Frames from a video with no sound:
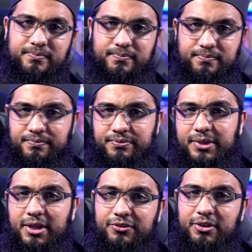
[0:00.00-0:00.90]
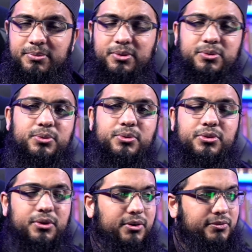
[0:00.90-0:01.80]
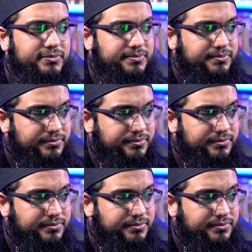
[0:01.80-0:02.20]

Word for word: they affirm the truth of